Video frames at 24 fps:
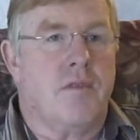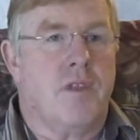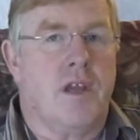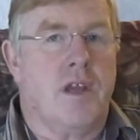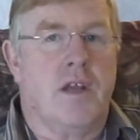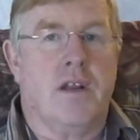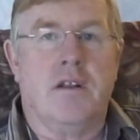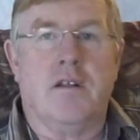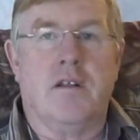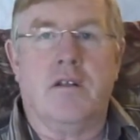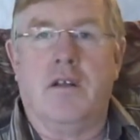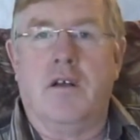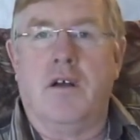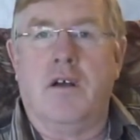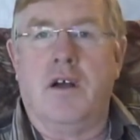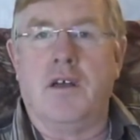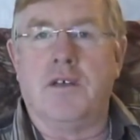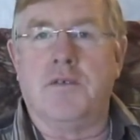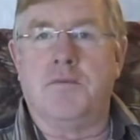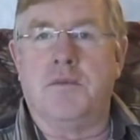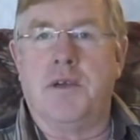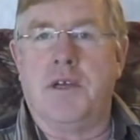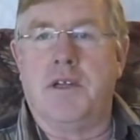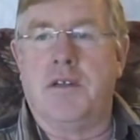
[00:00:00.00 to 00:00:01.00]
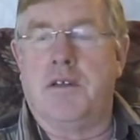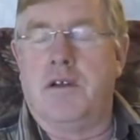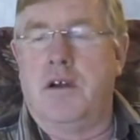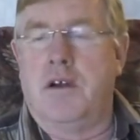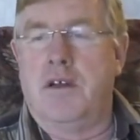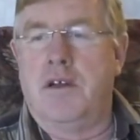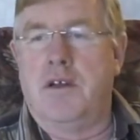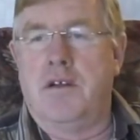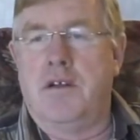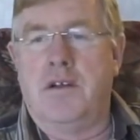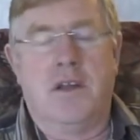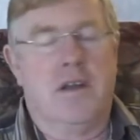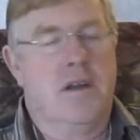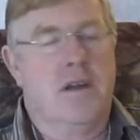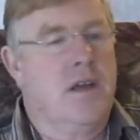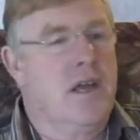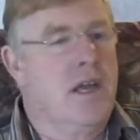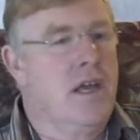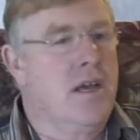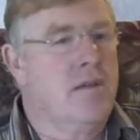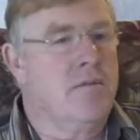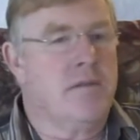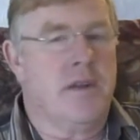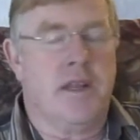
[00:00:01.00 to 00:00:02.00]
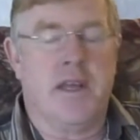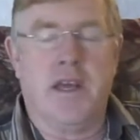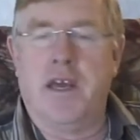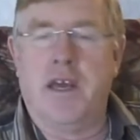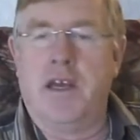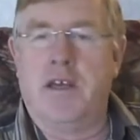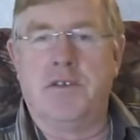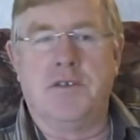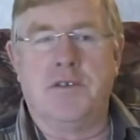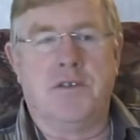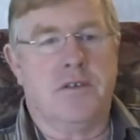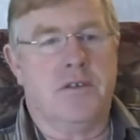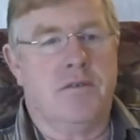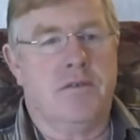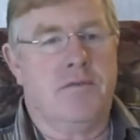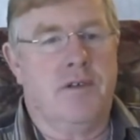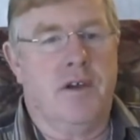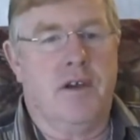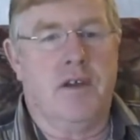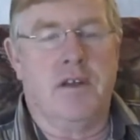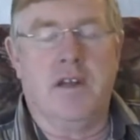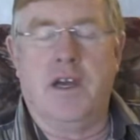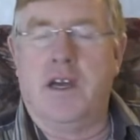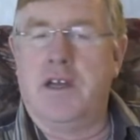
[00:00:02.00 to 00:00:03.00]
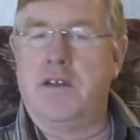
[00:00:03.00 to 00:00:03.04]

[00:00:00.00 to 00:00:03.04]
then I spent, I don't know how many hours on the phone,